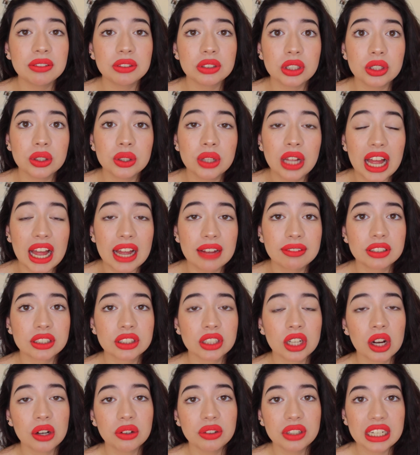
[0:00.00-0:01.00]
if you haven't
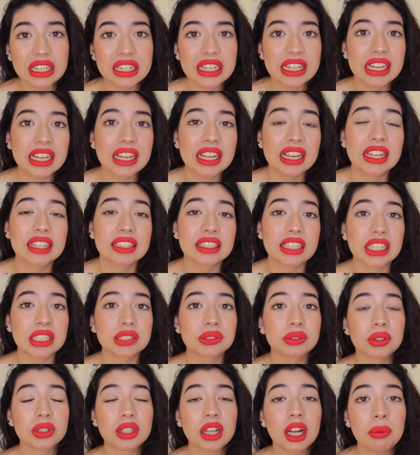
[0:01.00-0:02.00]
already. Thanks
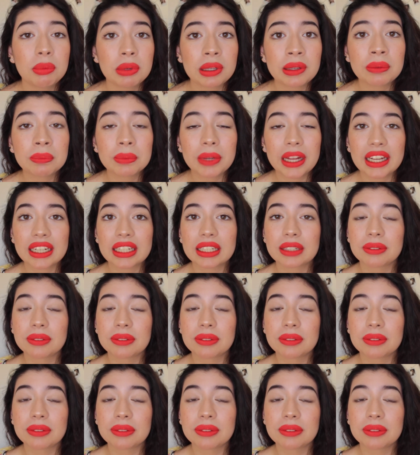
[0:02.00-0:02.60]
for coming back